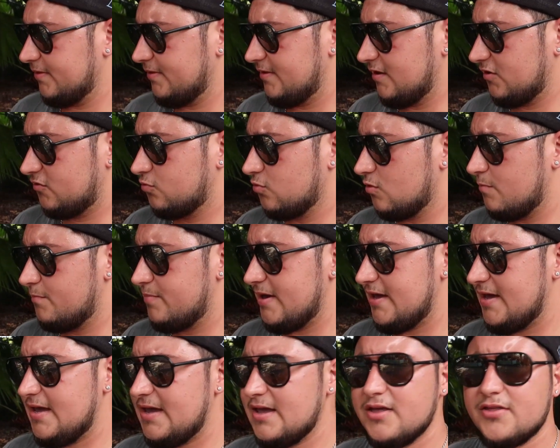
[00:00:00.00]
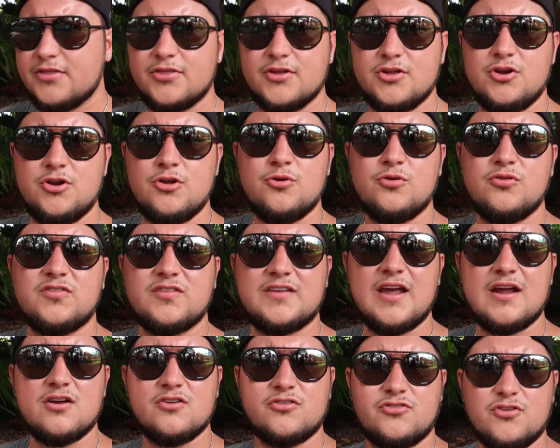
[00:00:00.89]
this will be the new
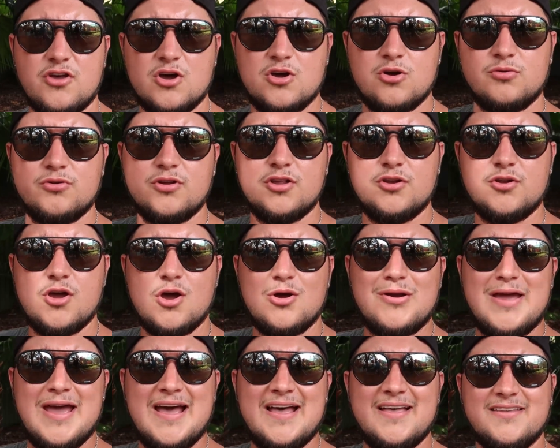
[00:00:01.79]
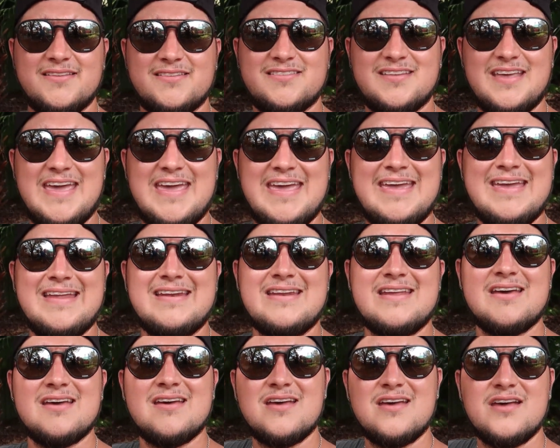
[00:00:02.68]
scare zone known as
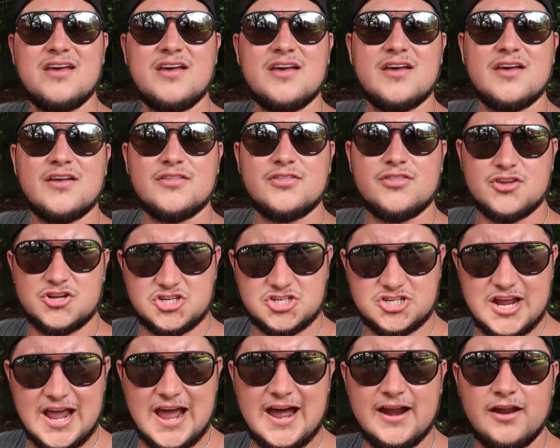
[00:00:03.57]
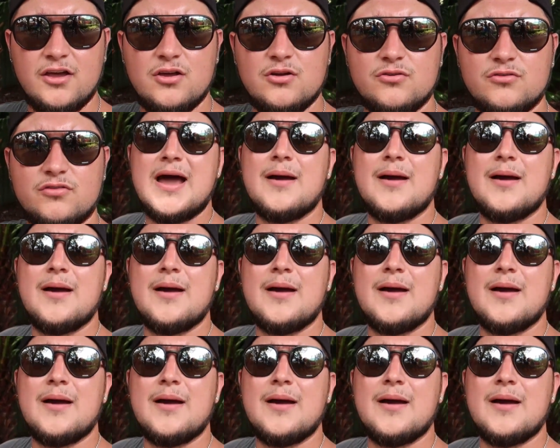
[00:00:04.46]
In the Shadows.